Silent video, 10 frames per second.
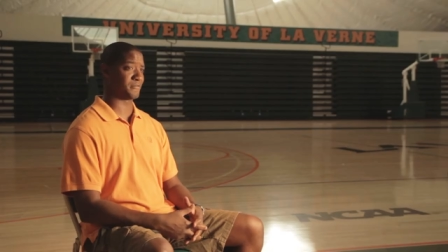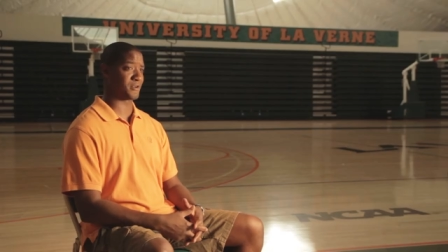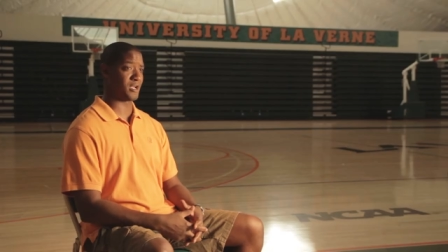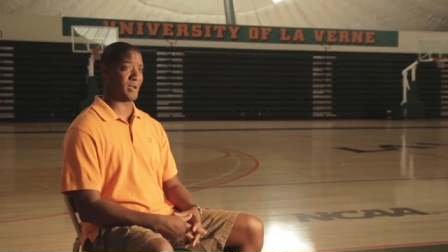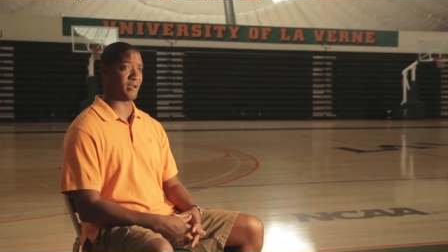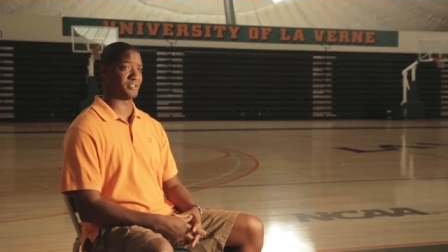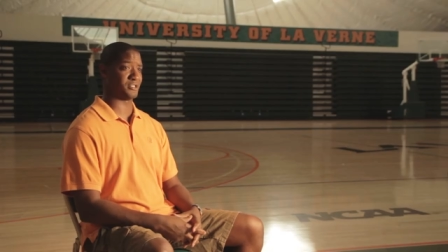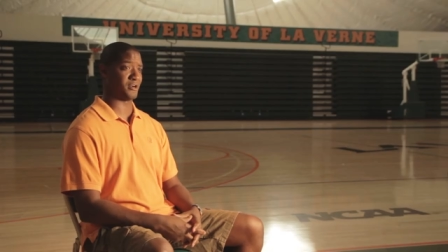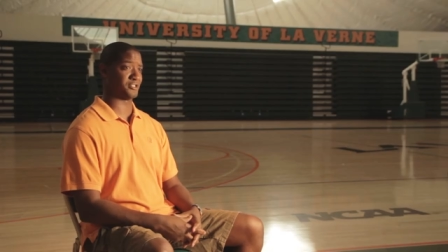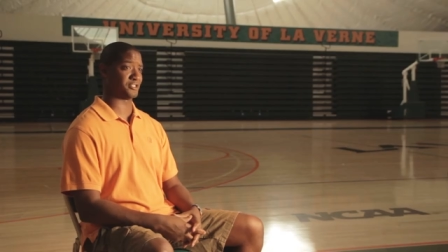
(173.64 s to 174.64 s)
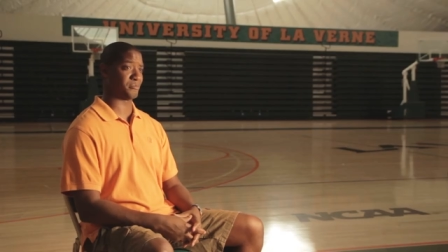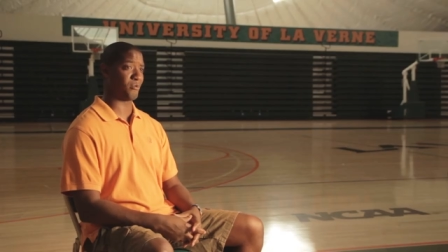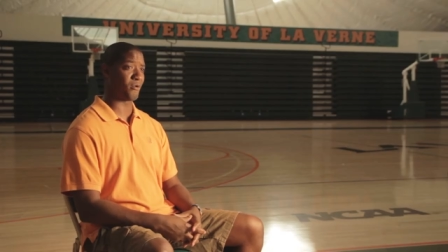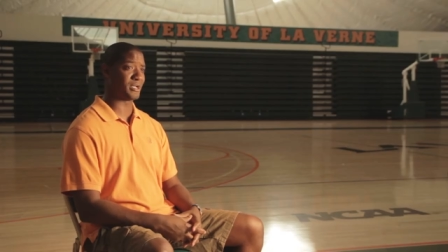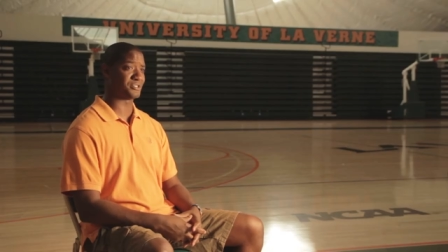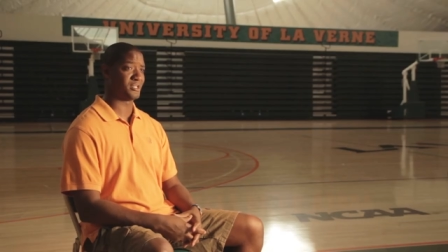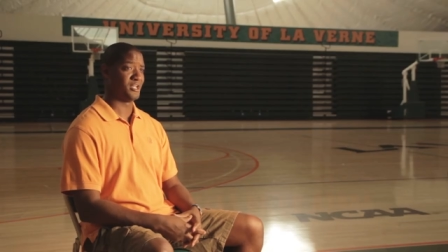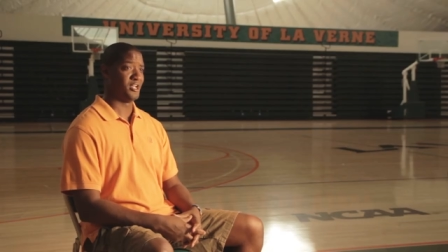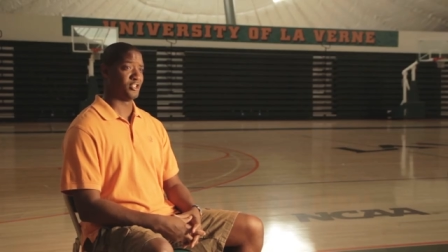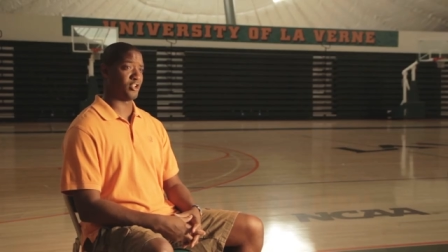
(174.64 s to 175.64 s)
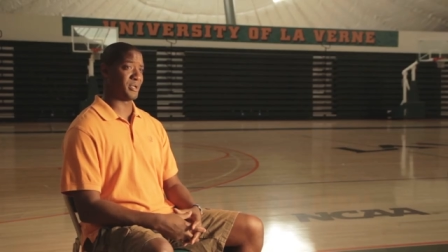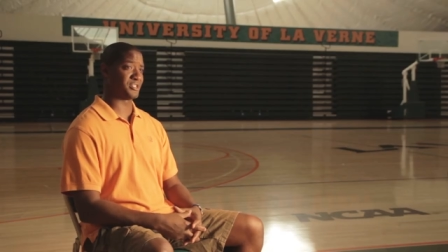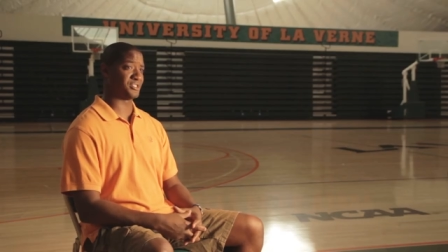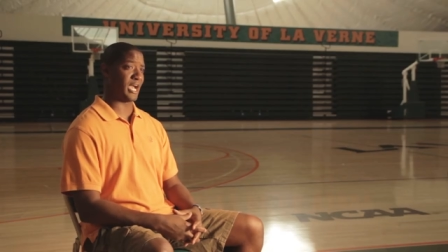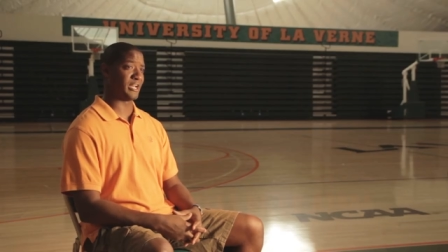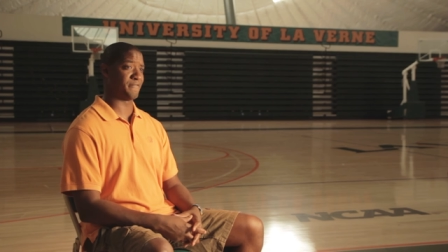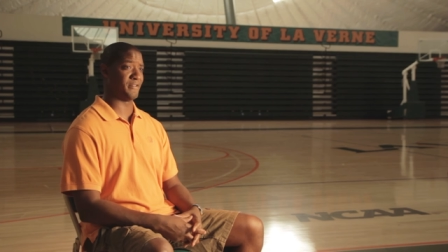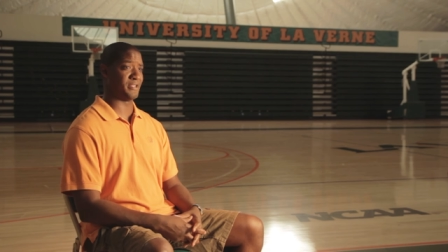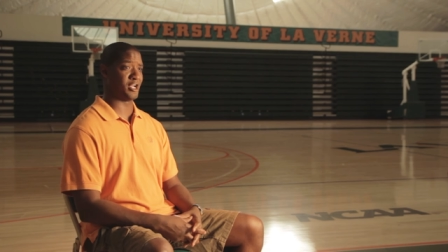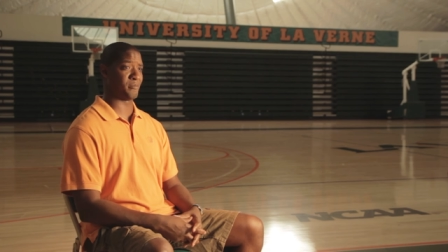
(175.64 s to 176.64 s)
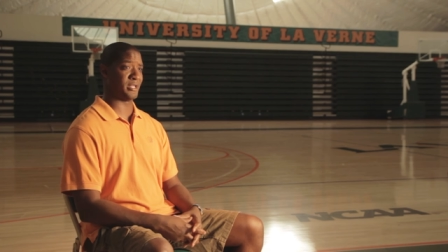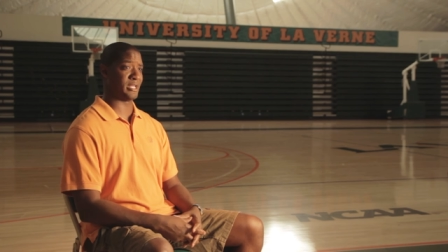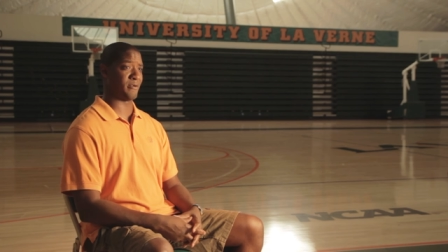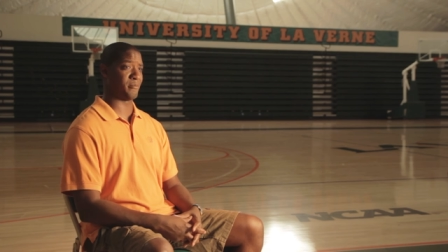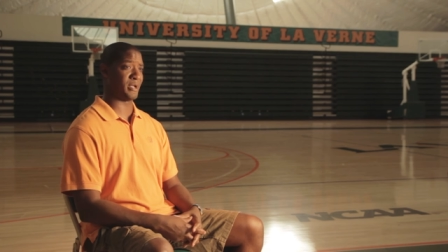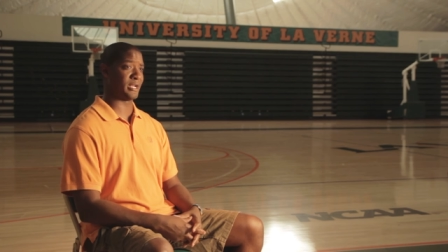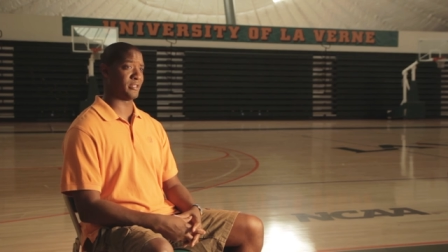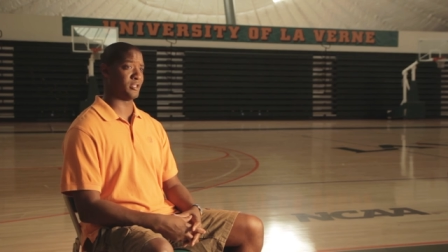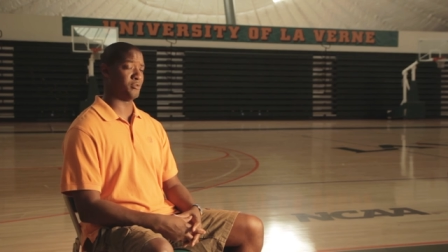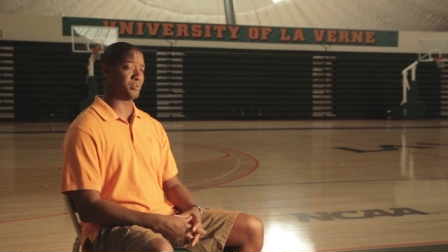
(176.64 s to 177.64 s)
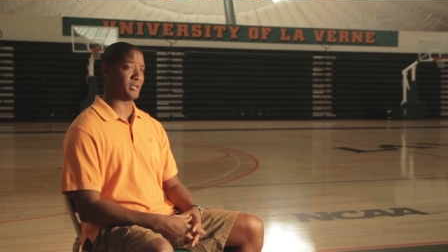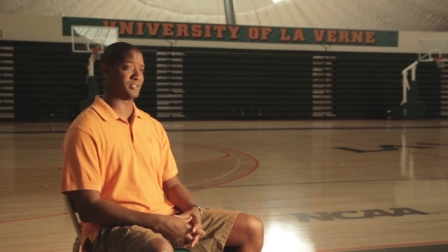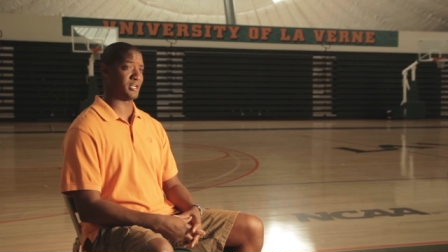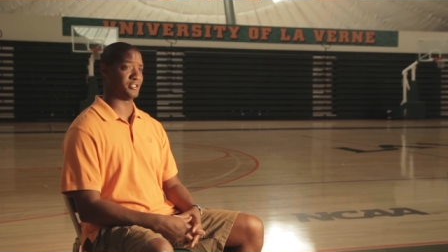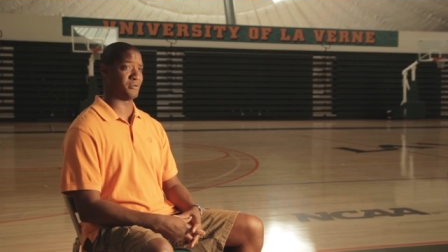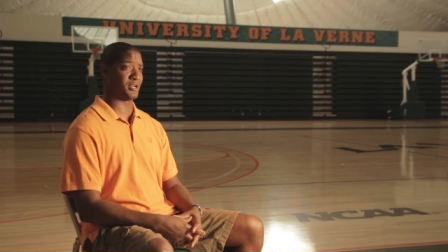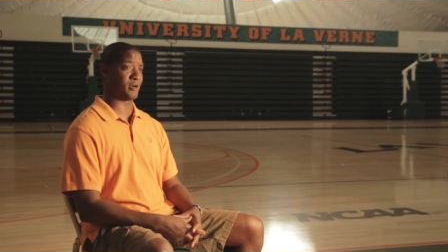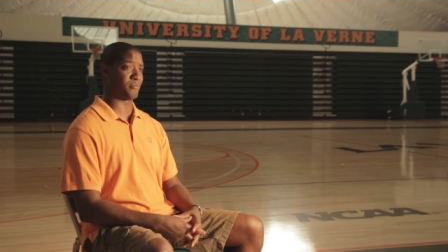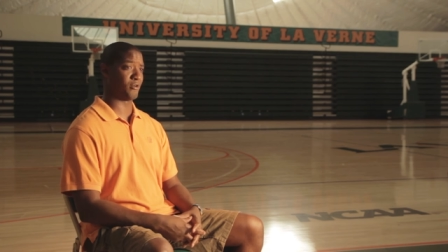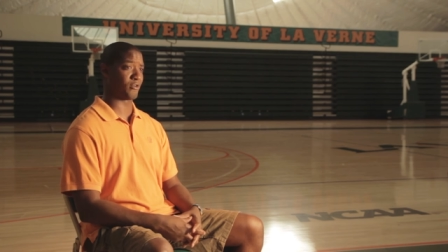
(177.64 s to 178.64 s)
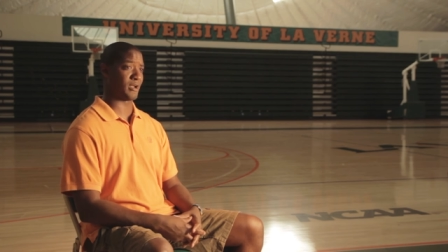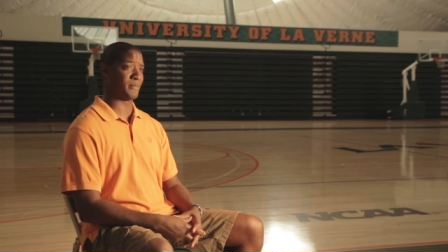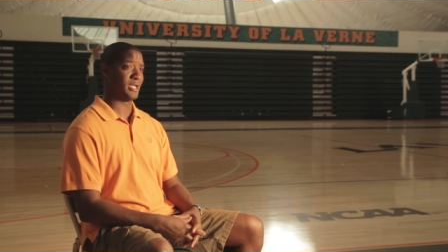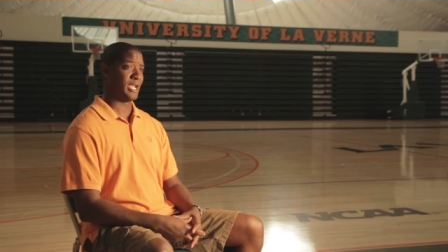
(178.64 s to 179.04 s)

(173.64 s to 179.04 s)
have come out and started to support us, so I'm excited for the young men that remain and the new players that are joining our program.